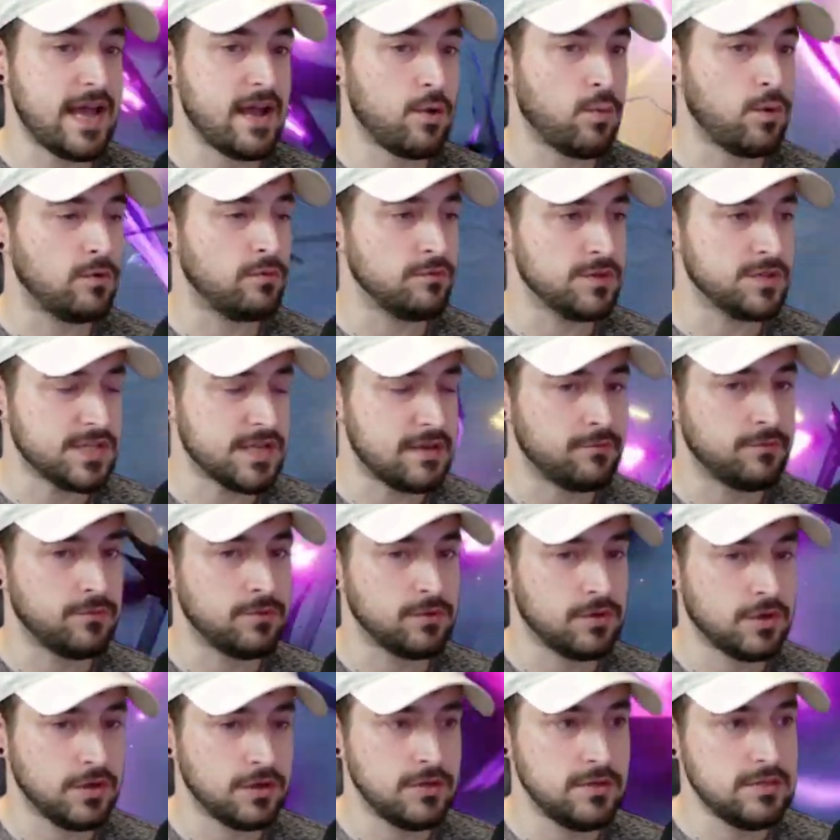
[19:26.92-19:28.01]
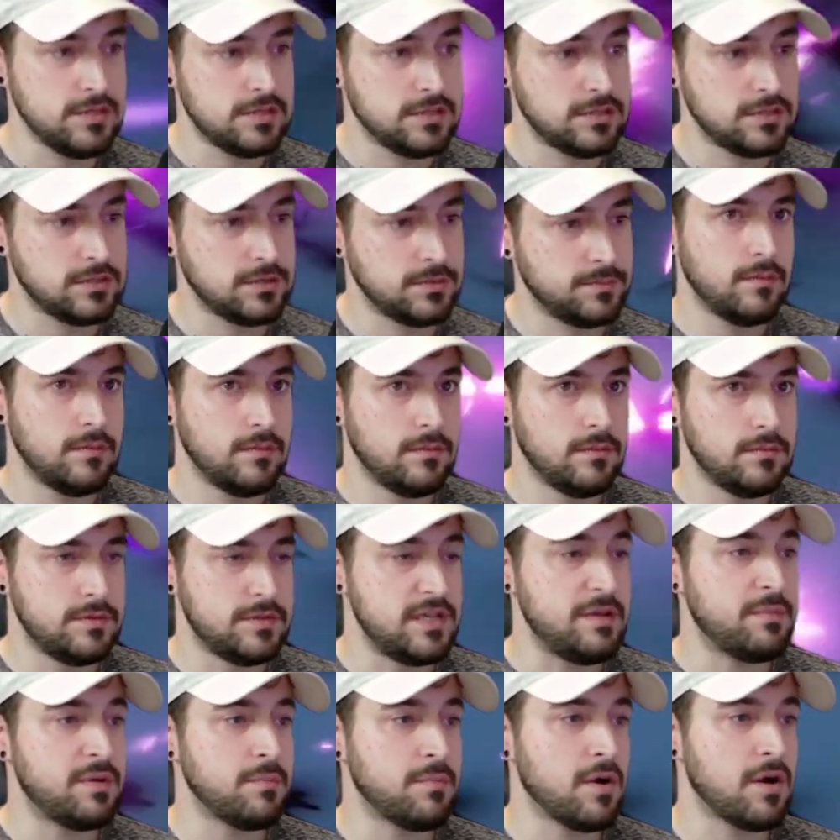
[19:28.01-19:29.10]
1 resentful curse.
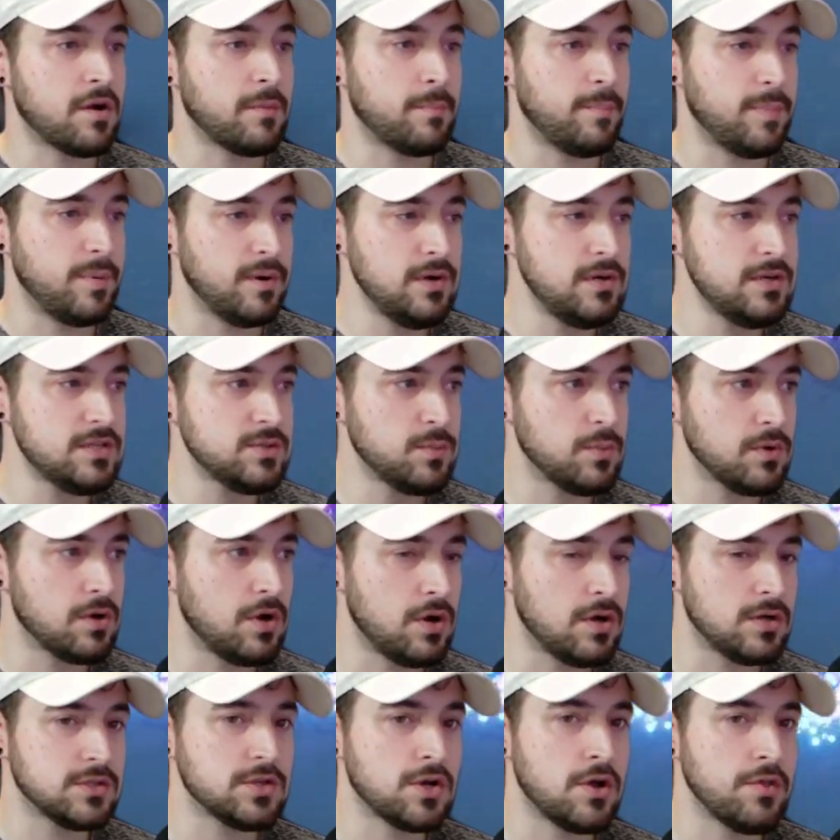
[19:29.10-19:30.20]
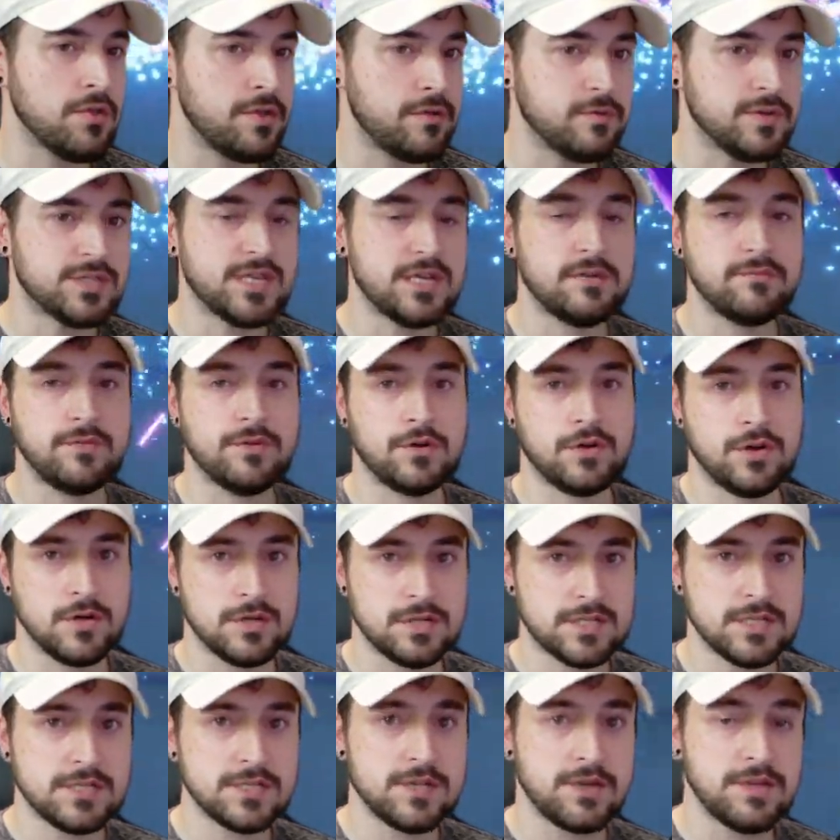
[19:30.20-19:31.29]
Demon Mark Burst will cause all the resentful
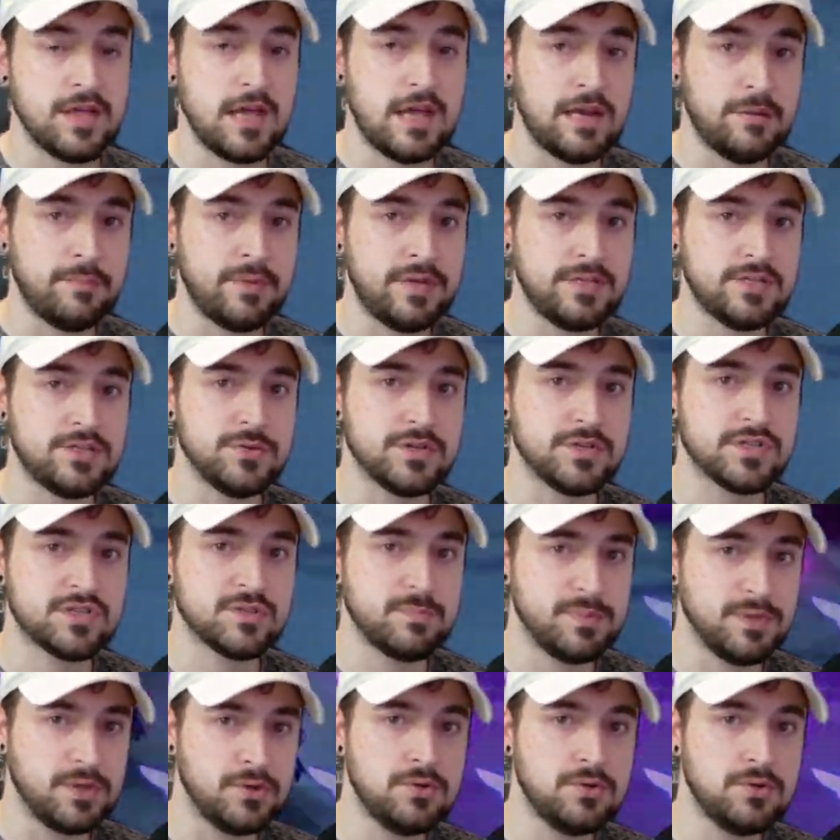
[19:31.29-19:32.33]
curses on the enemy to explode,